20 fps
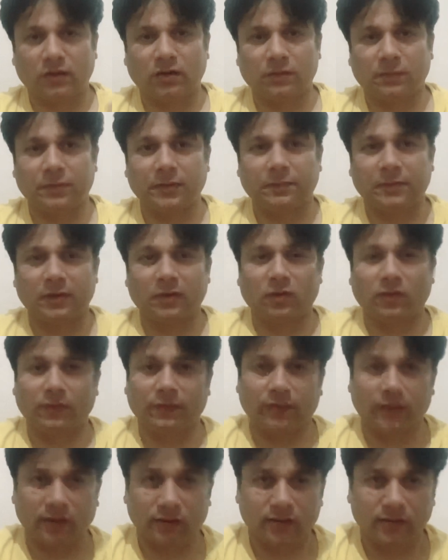will prepare
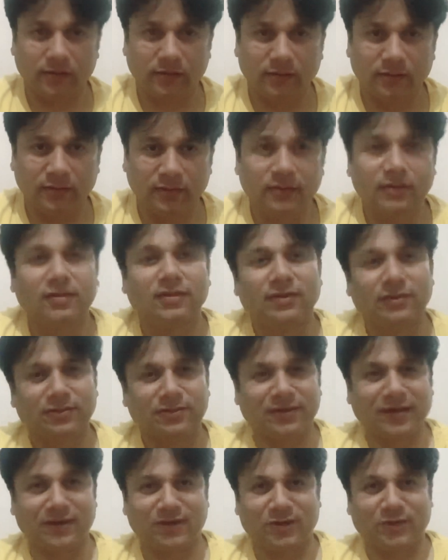on that.
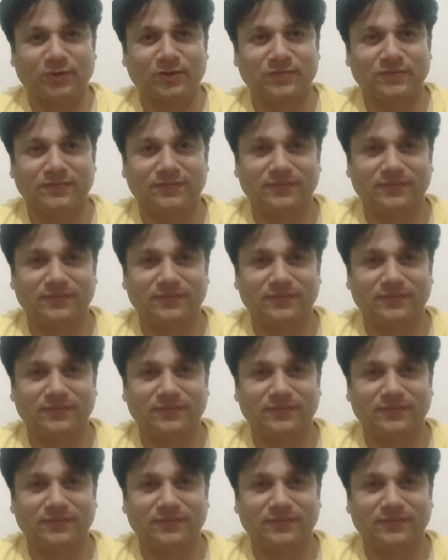Thank you.